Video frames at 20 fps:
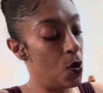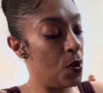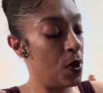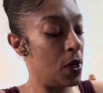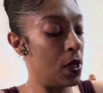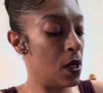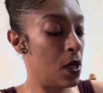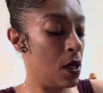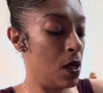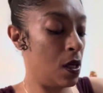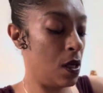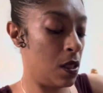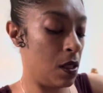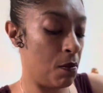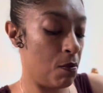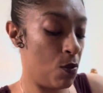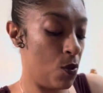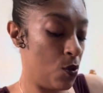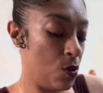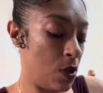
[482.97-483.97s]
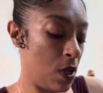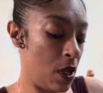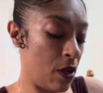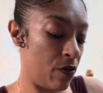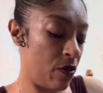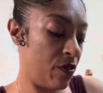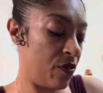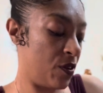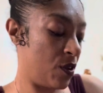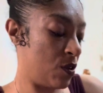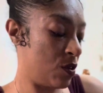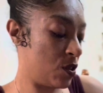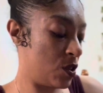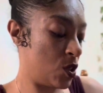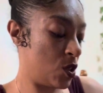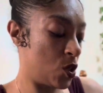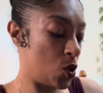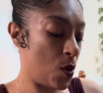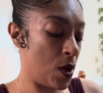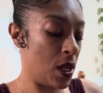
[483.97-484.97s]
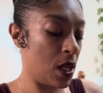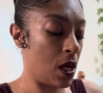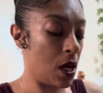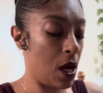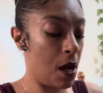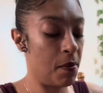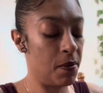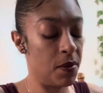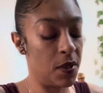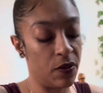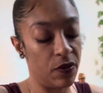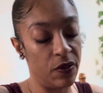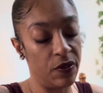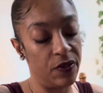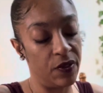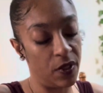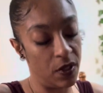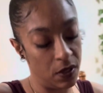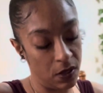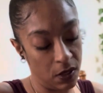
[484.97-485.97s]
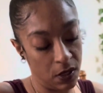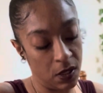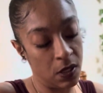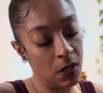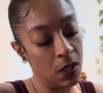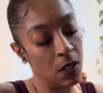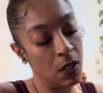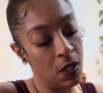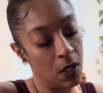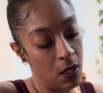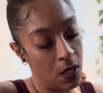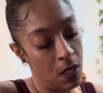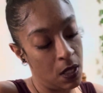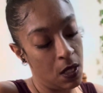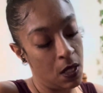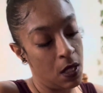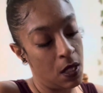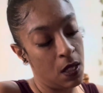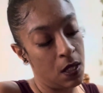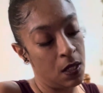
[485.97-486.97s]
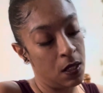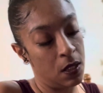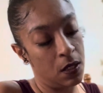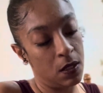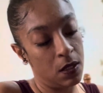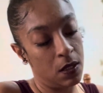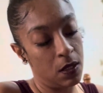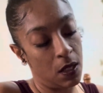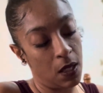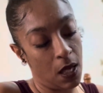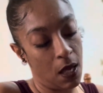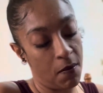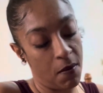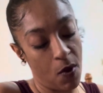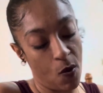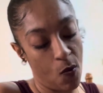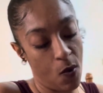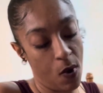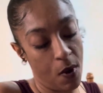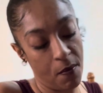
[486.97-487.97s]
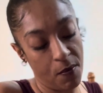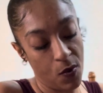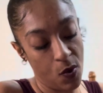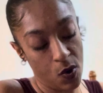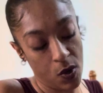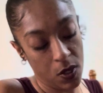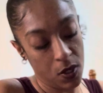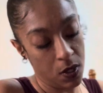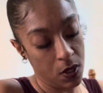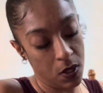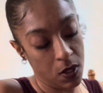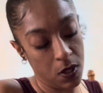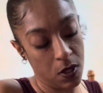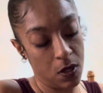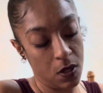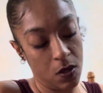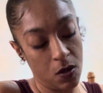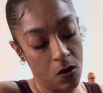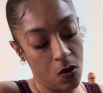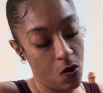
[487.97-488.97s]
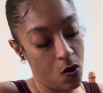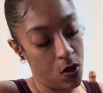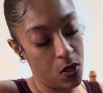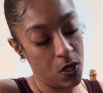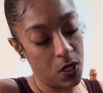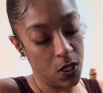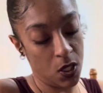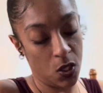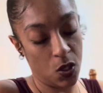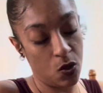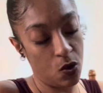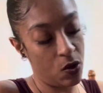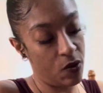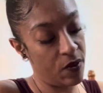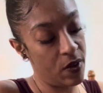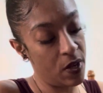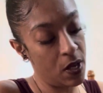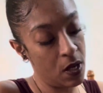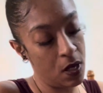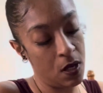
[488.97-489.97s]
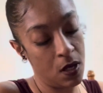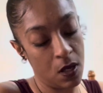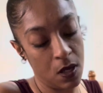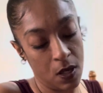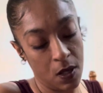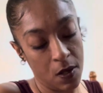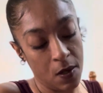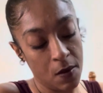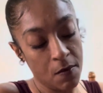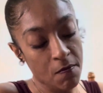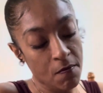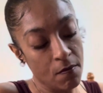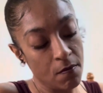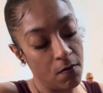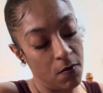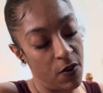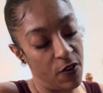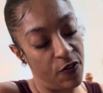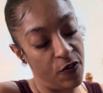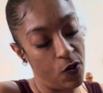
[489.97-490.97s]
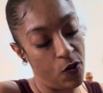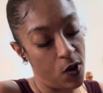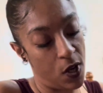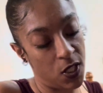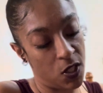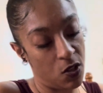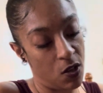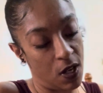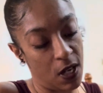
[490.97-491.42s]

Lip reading: The Moon in reverse. Queen of Cups in reverse. Give me one more on this story before I start